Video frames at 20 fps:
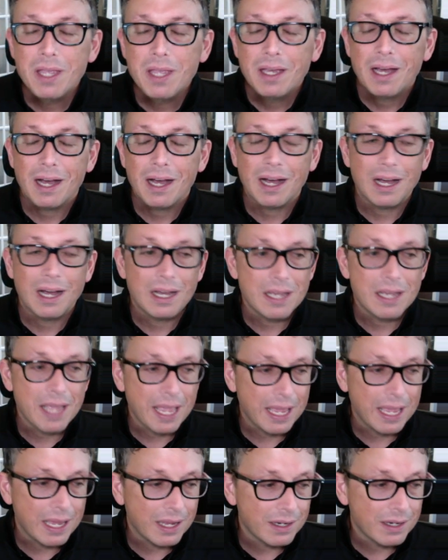
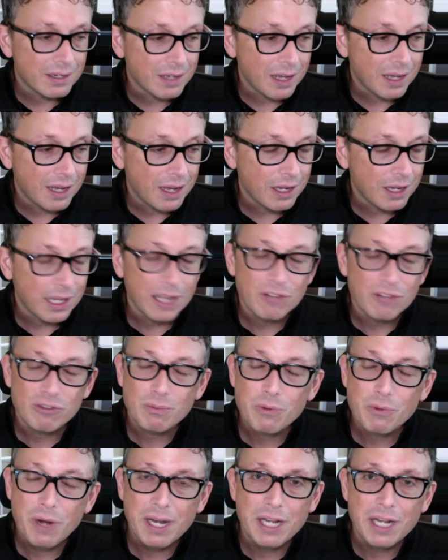And again, some
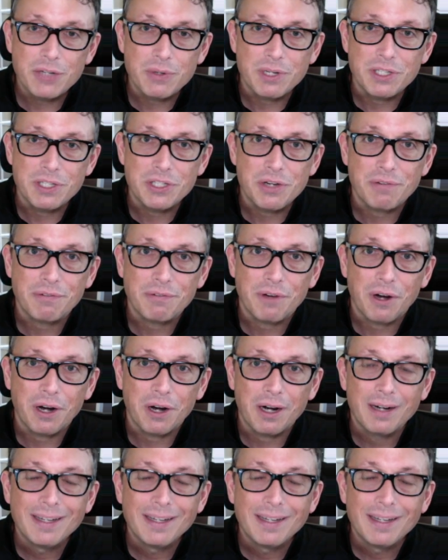great entries so far.